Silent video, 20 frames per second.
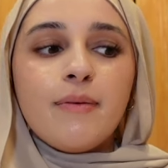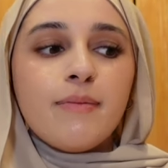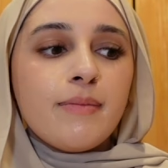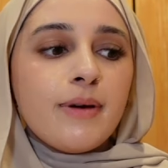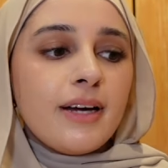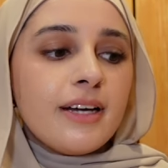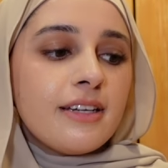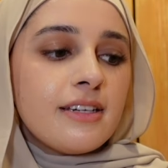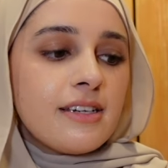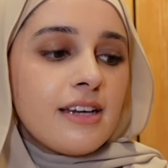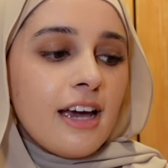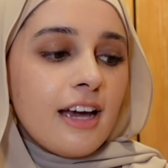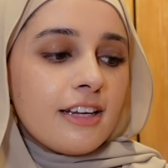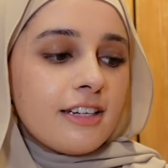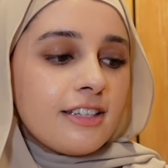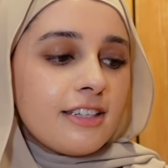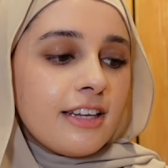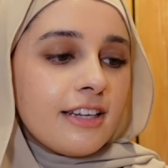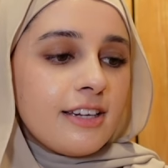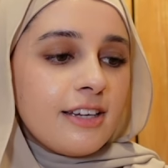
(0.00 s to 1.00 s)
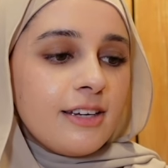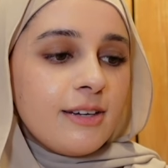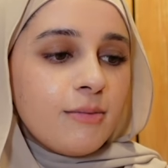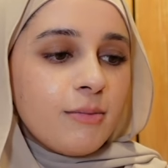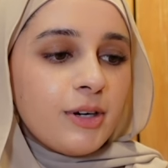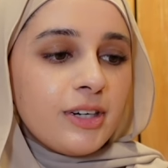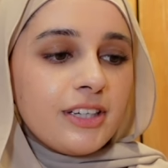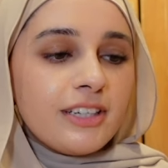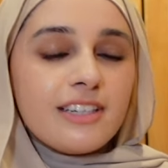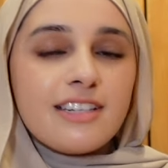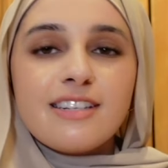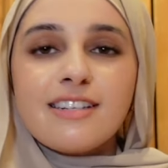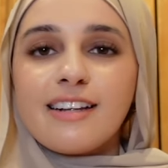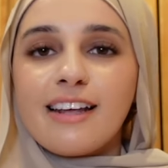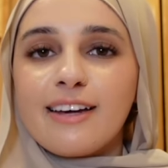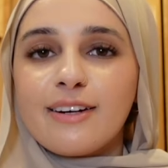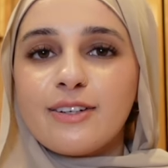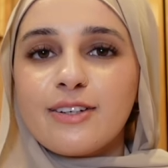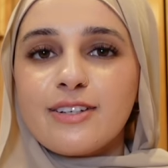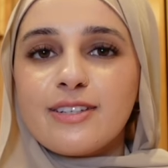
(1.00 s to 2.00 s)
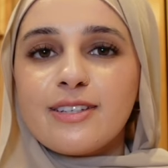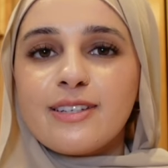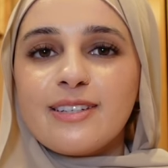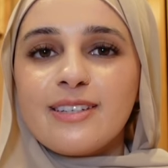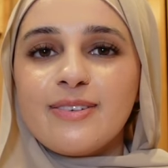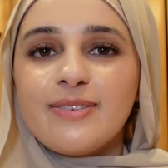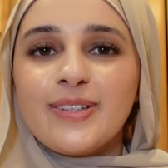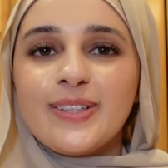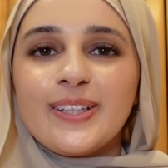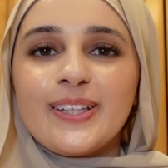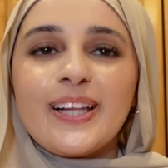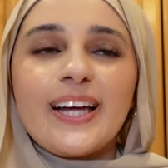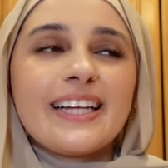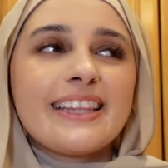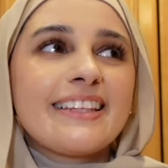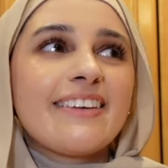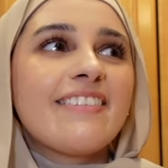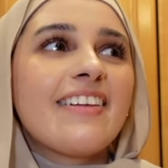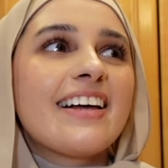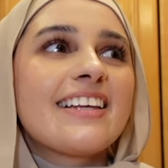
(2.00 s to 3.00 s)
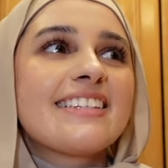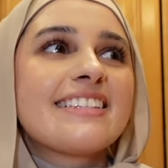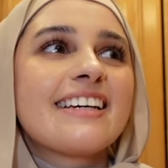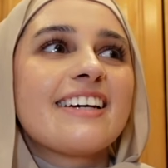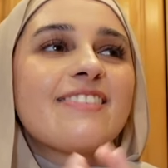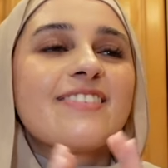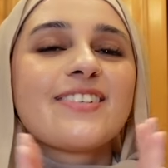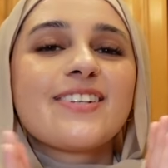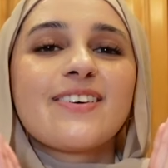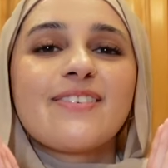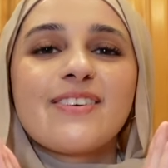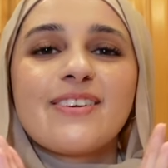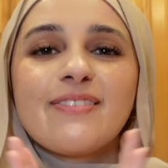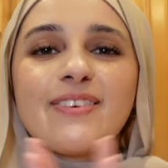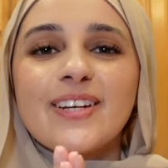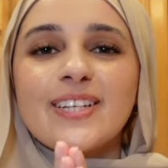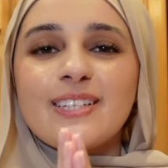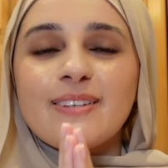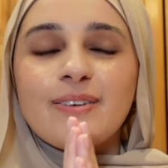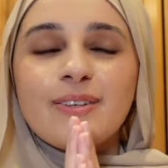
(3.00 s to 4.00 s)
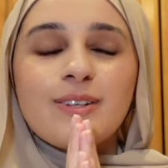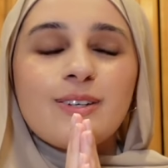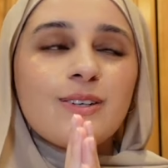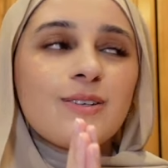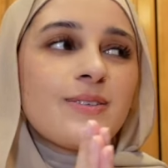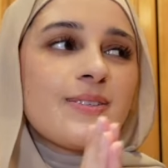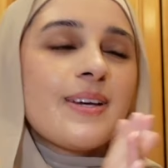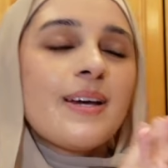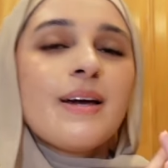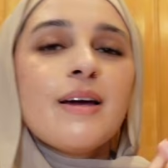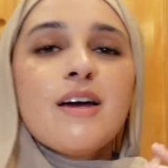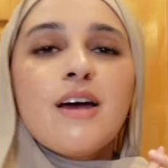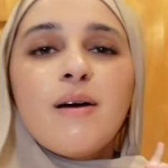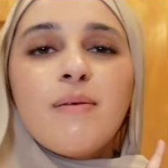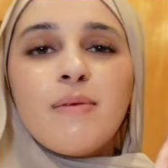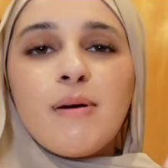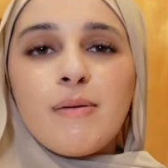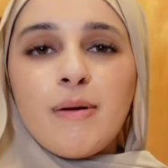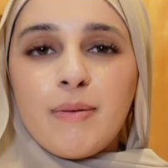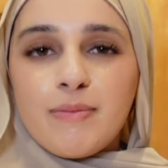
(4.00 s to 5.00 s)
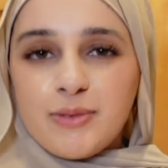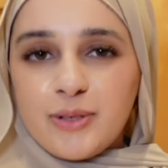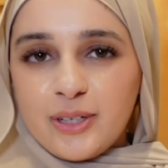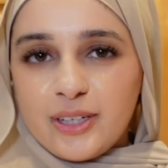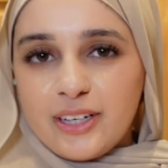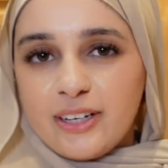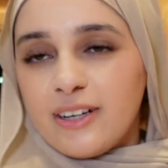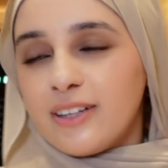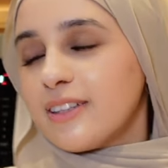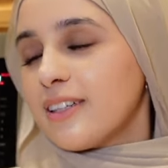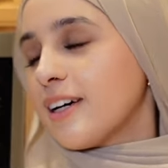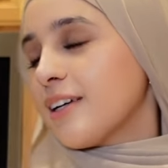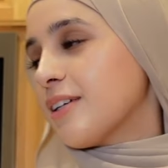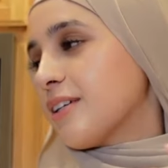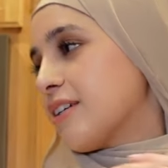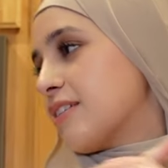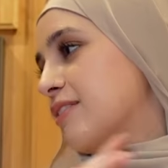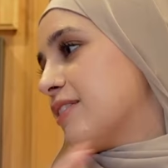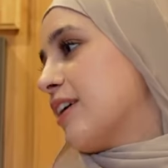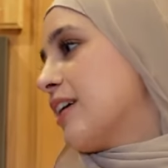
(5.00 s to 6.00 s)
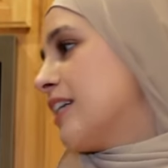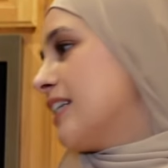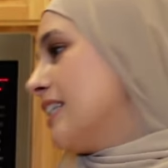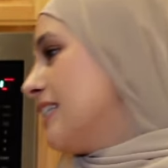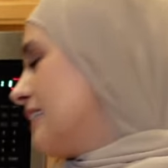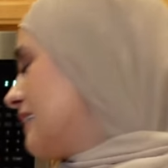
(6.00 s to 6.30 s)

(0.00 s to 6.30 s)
My dad said he wanted sliders since he really liked them last time, so I'm gonna make some of those. My mom's working on the other iftari.